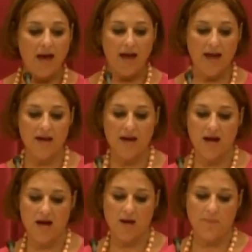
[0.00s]
And,
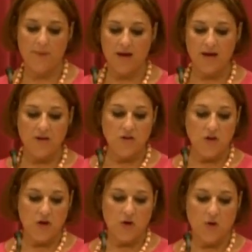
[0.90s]
um, you
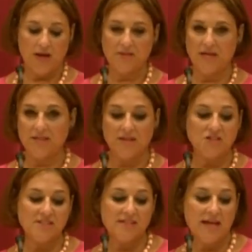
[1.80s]
know, they, they
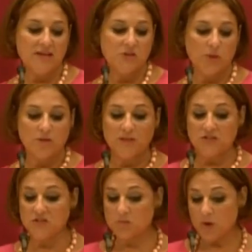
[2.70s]
just say it's going to be
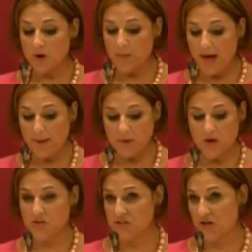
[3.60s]
smart pop
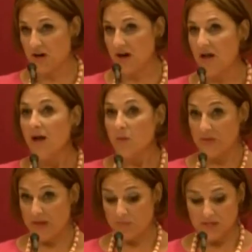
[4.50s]
culture with
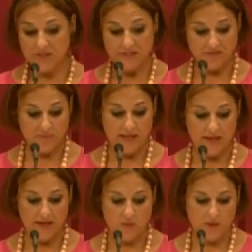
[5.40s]
a mix of men
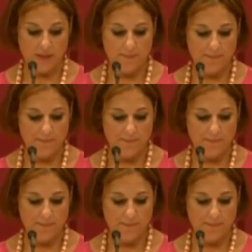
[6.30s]
and women.